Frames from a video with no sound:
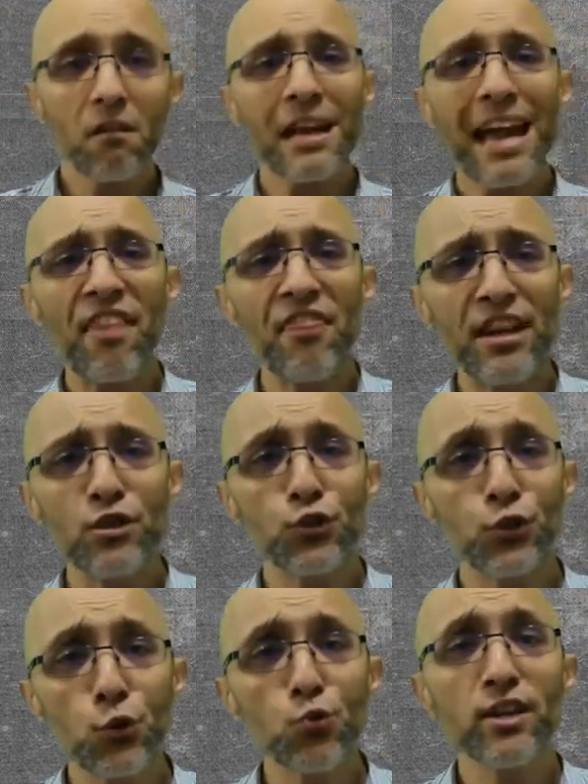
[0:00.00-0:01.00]
And then
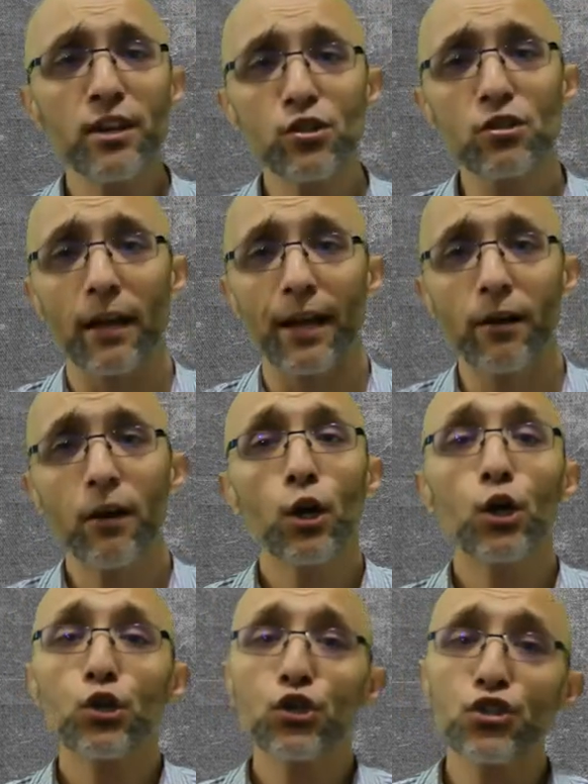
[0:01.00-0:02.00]
2 years later,
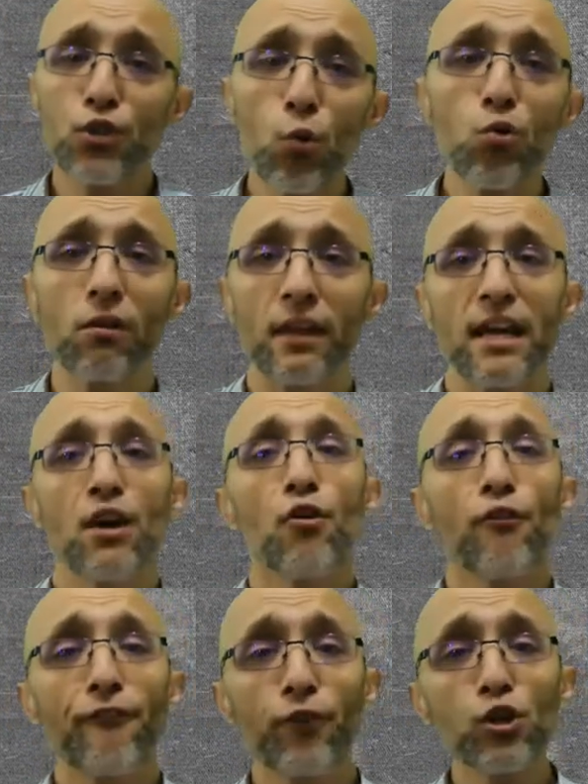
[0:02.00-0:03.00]
Stokely
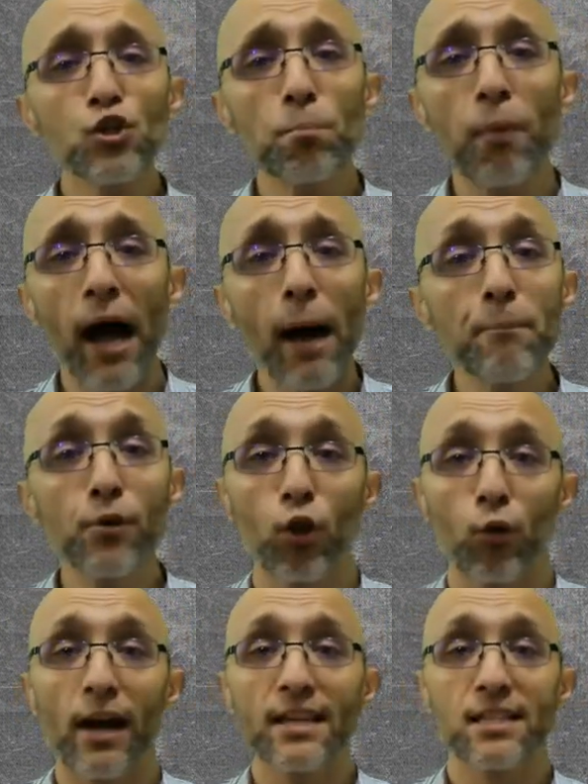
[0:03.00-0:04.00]
first
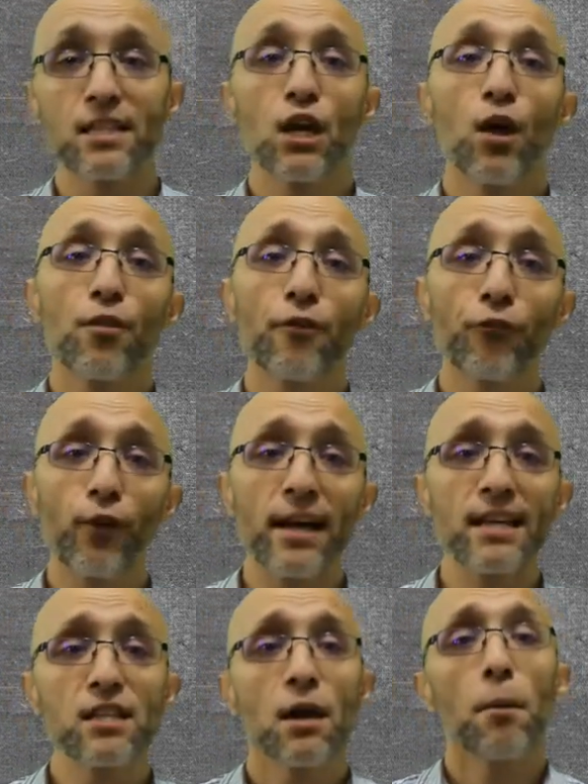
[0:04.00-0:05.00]
popularizes the
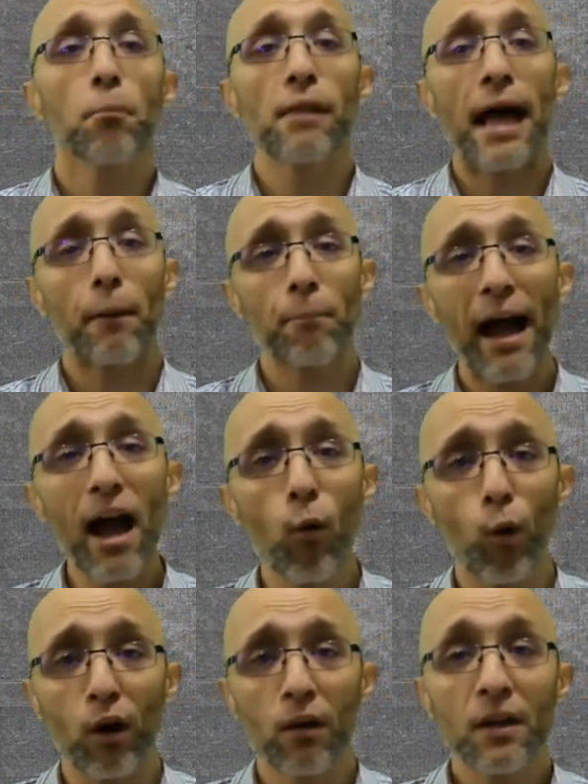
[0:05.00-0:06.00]
phrase Black Power.